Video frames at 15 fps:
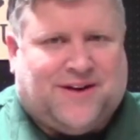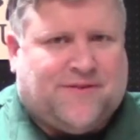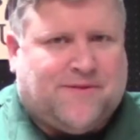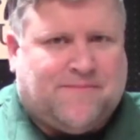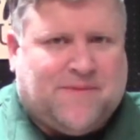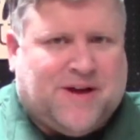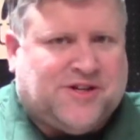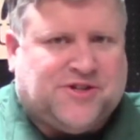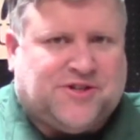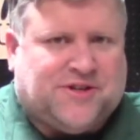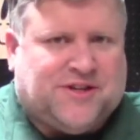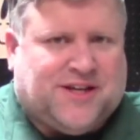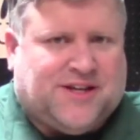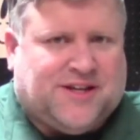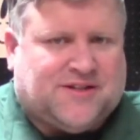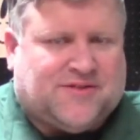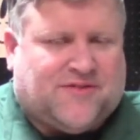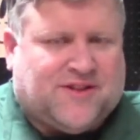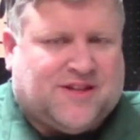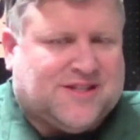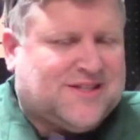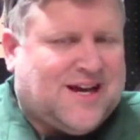measure these for
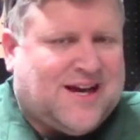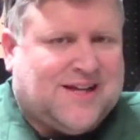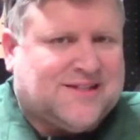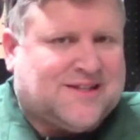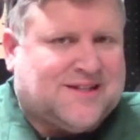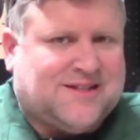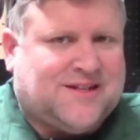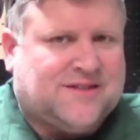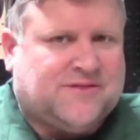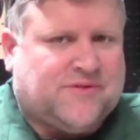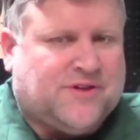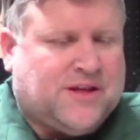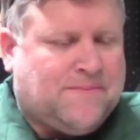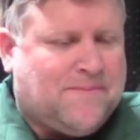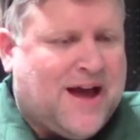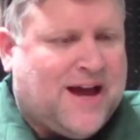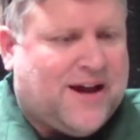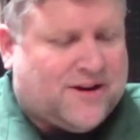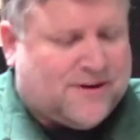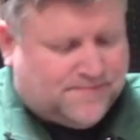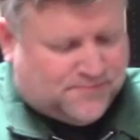the size because it doesn't really matter.